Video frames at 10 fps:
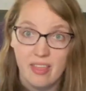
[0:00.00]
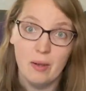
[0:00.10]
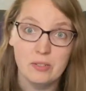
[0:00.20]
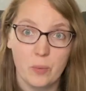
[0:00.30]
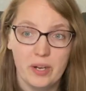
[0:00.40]

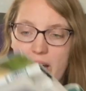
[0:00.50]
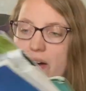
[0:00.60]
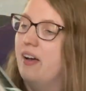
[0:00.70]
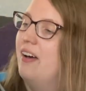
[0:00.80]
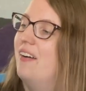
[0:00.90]
That was a workout.
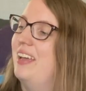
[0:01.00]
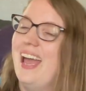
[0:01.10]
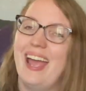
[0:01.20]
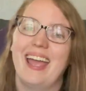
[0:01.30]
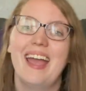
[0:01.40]

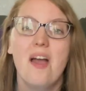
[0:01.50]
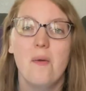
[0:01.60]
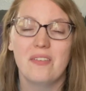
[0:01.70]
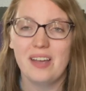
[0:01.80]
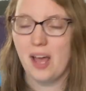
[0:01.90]
Okay,
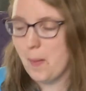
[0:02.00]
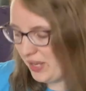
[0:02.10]
we've got a